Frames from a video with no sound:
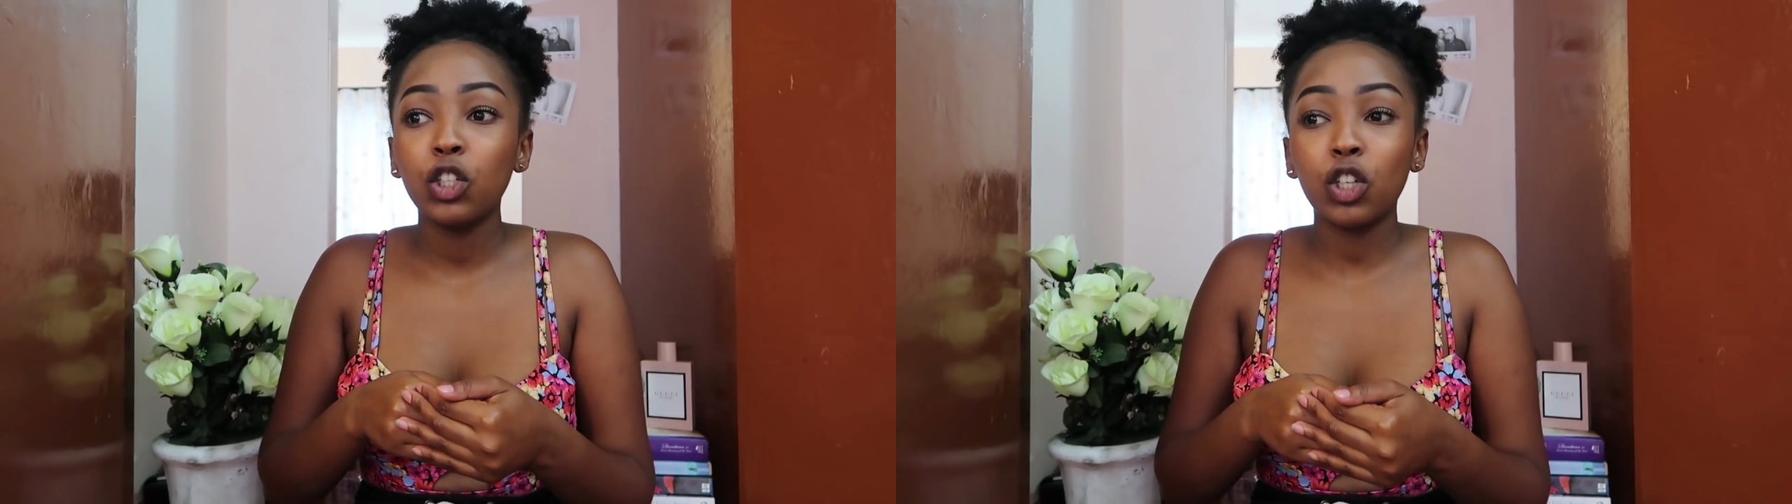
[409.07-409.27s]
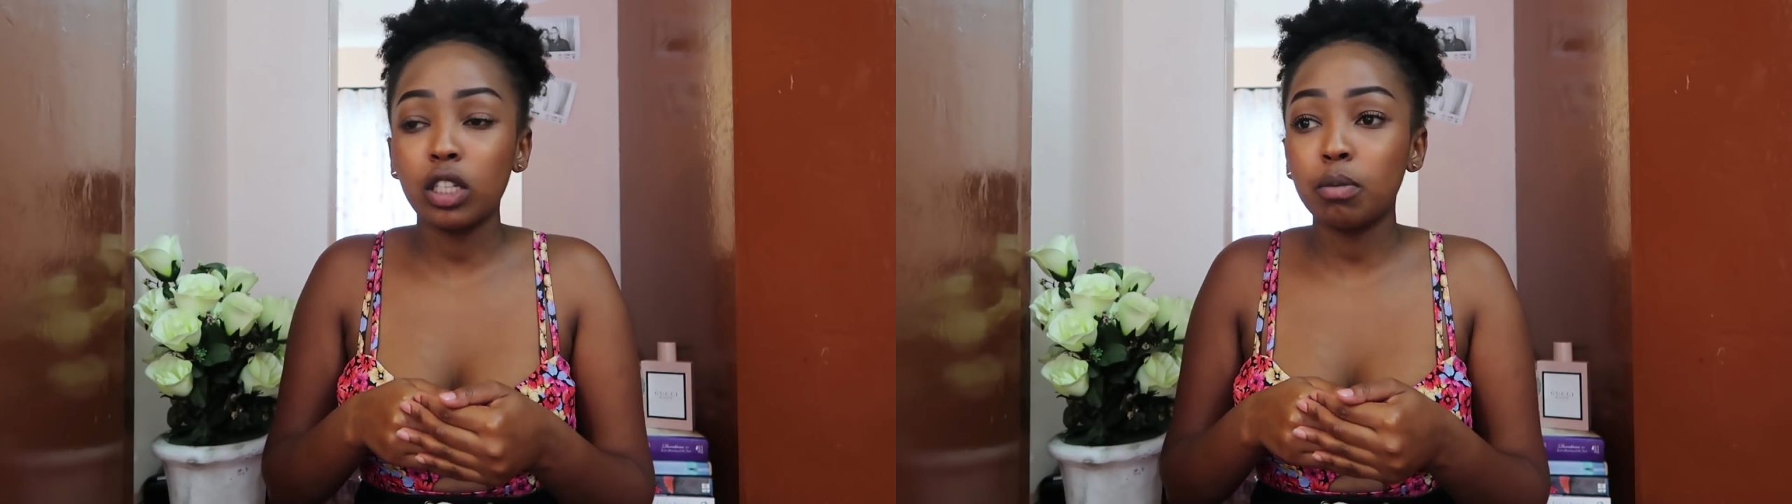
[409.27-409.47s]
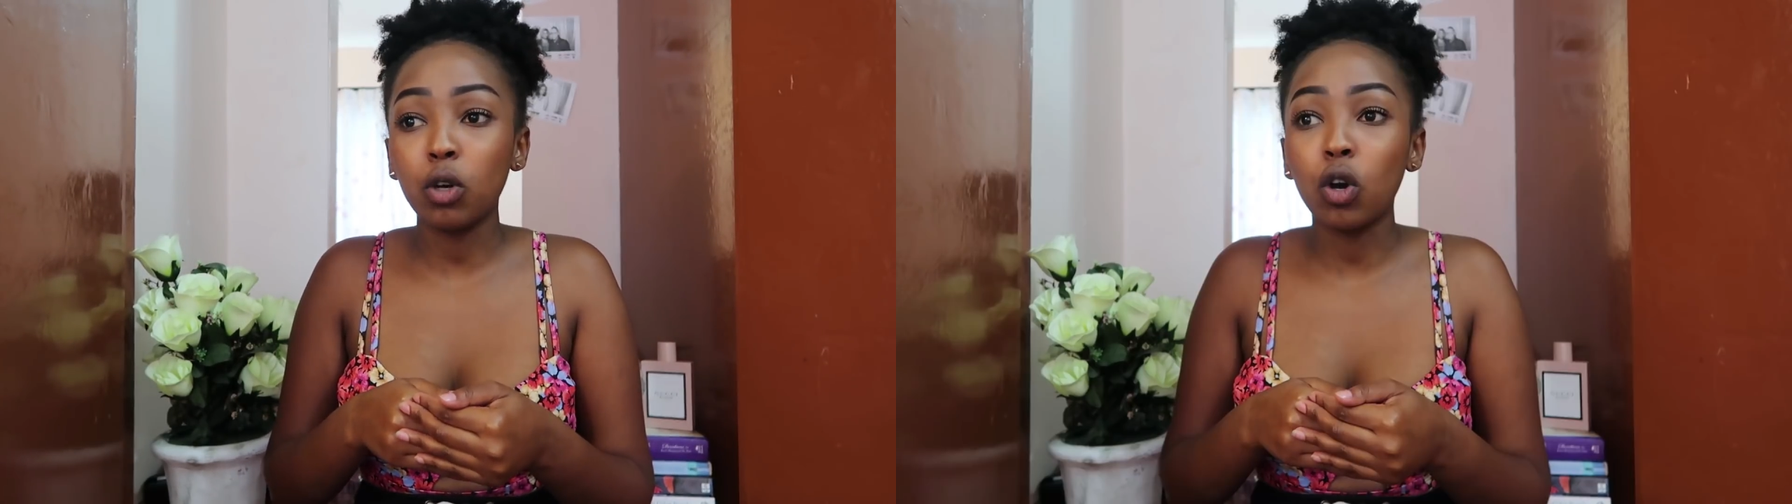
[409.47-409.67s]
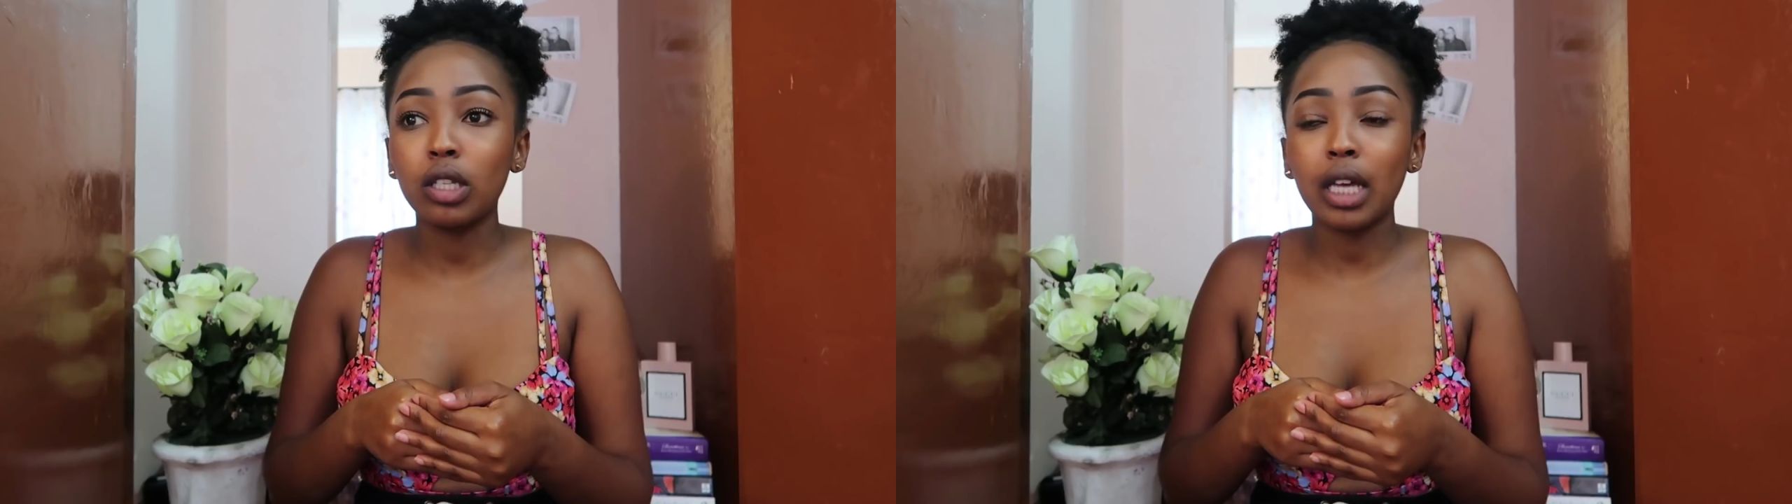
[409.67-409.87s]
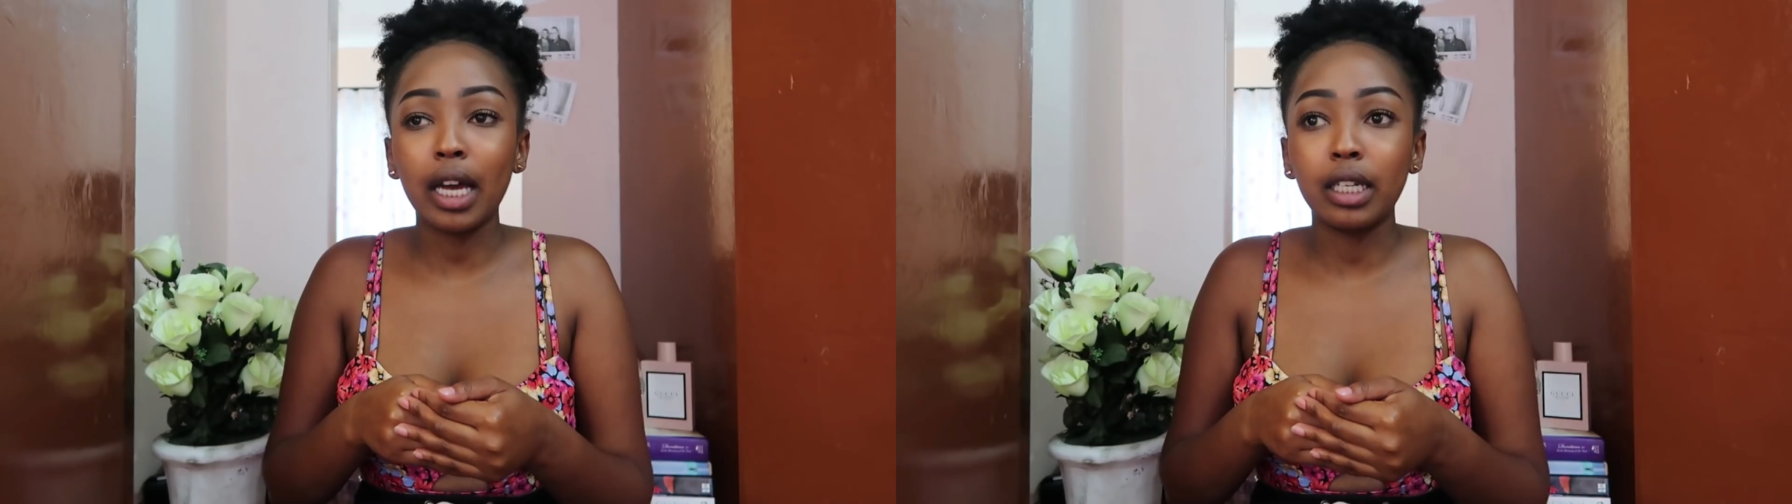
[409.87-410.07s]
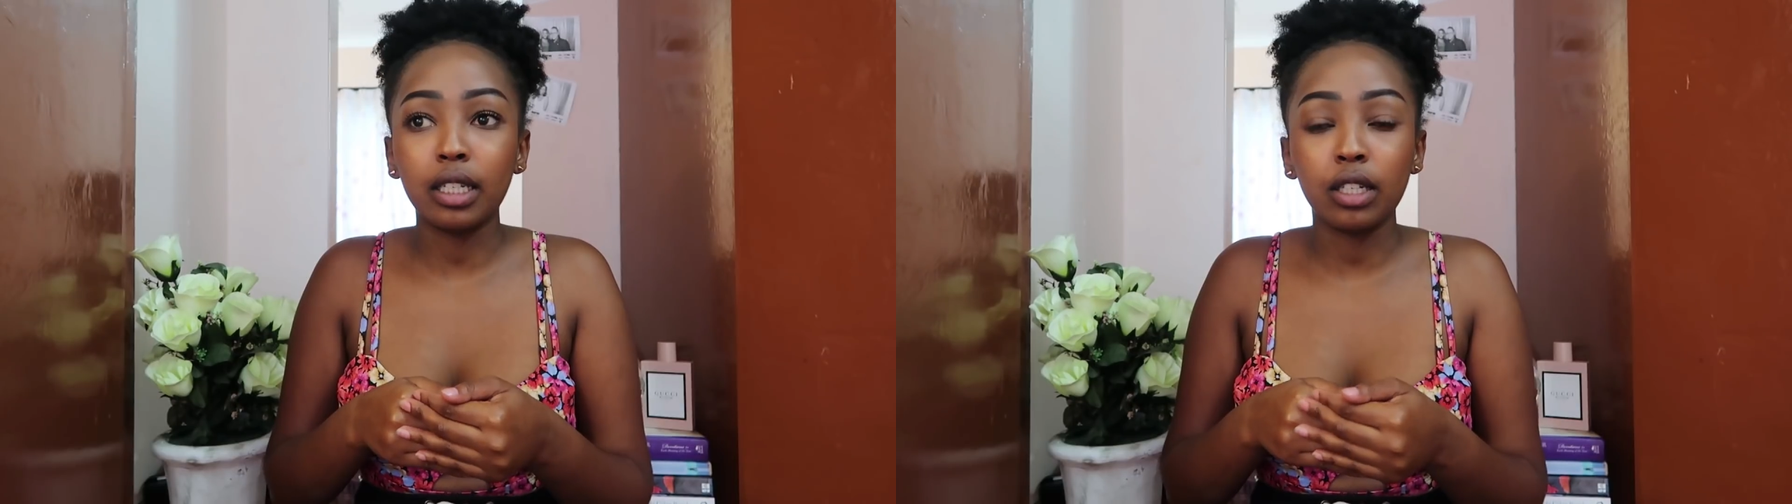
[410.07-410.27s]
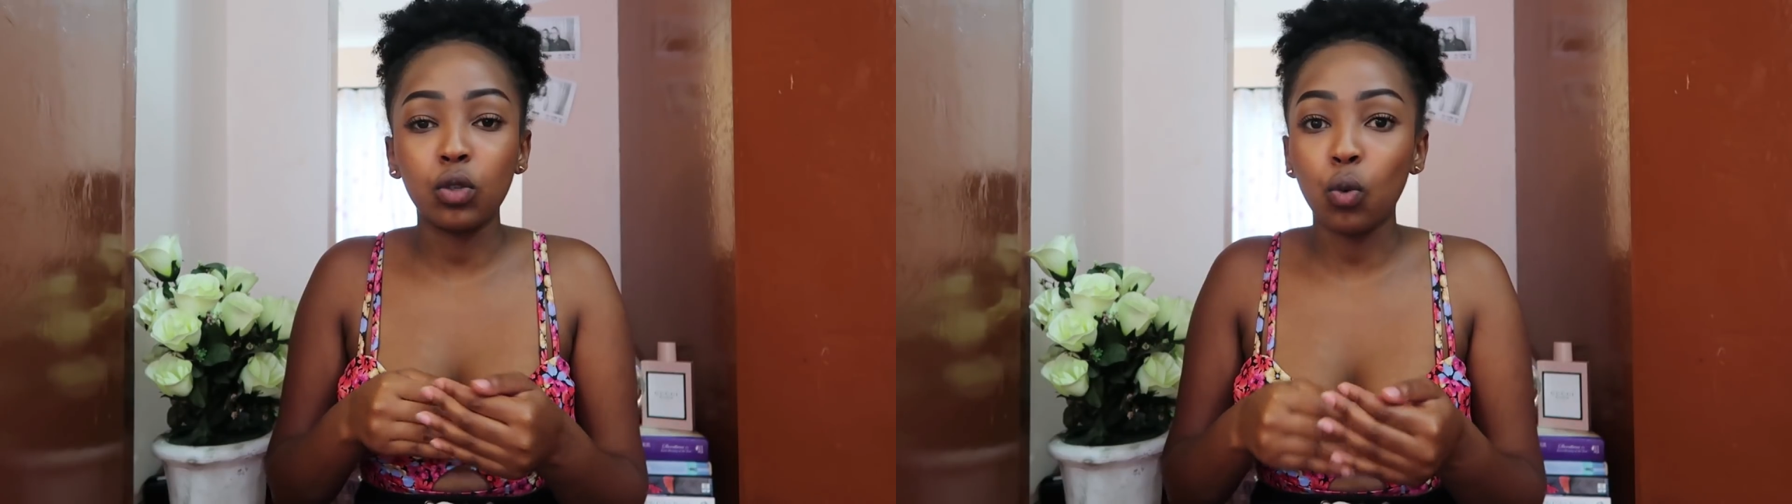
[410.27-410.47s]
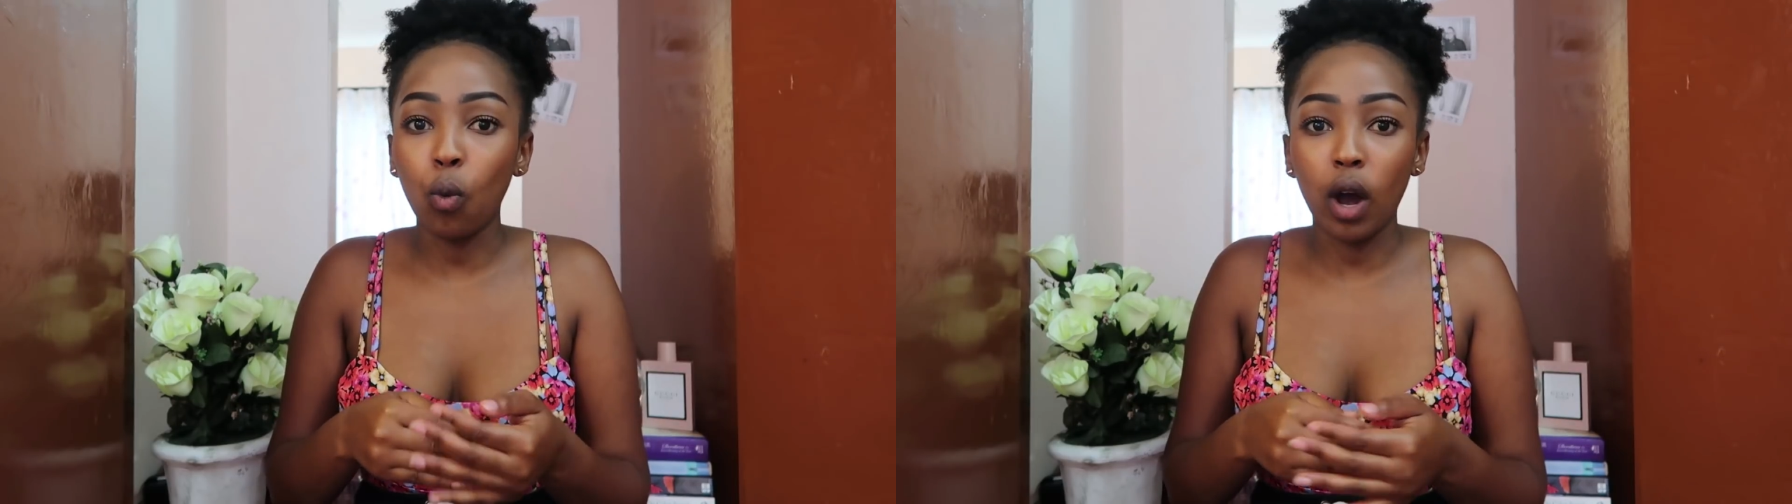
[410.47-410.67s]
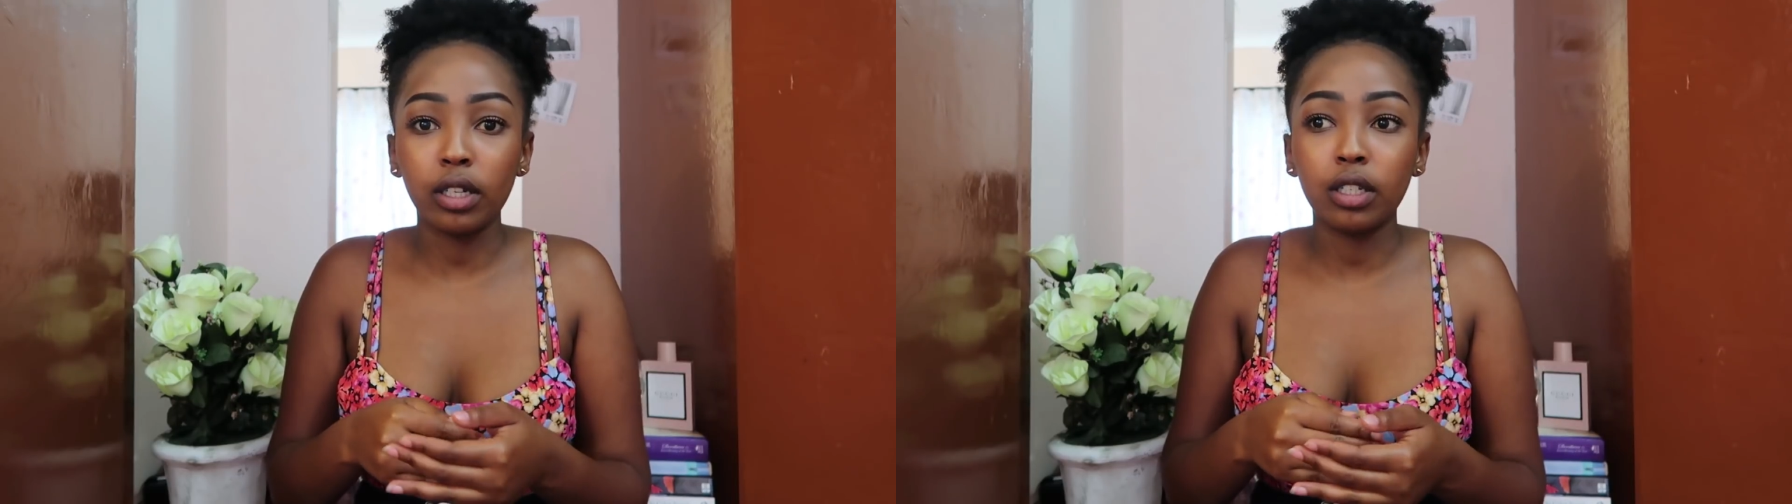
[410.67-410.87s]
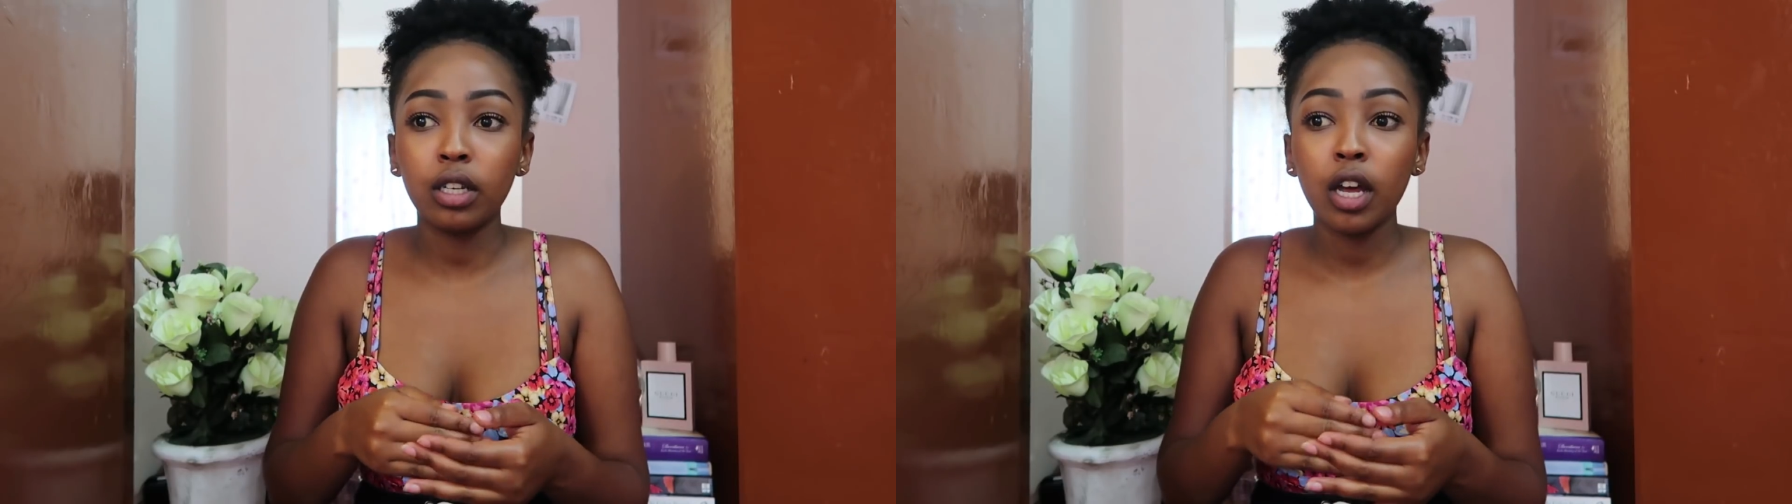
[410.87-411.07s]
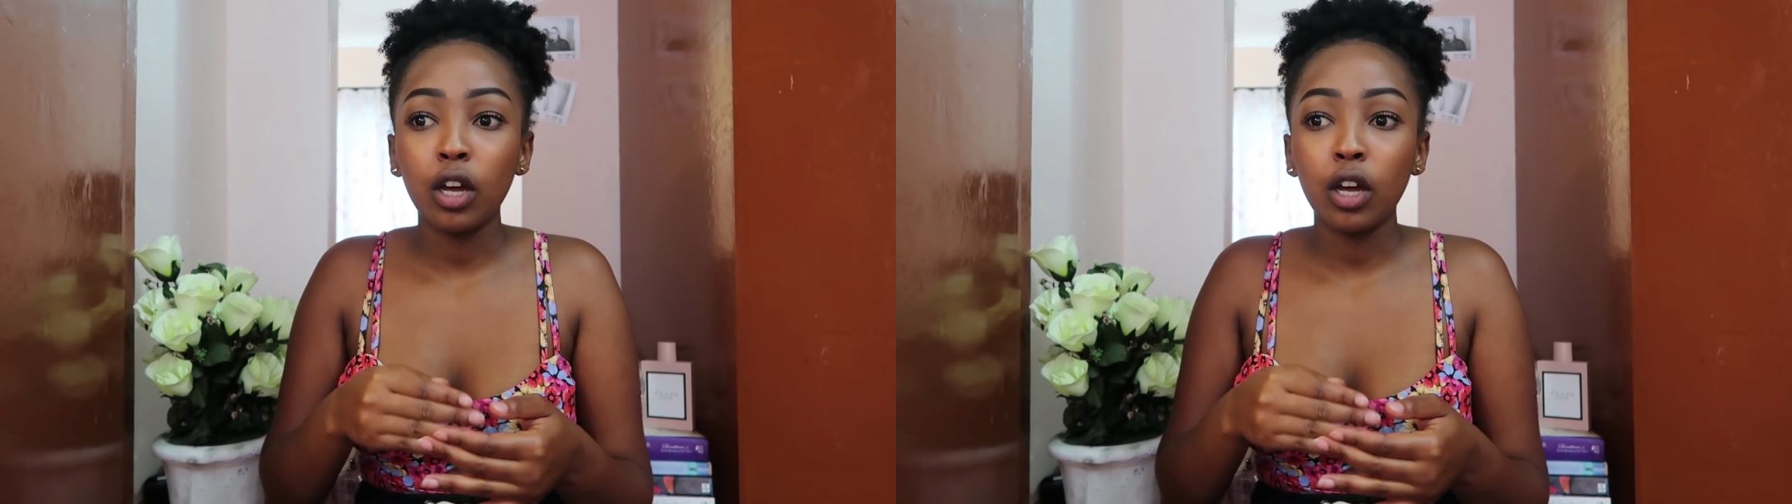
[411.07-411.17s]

just because I didn't want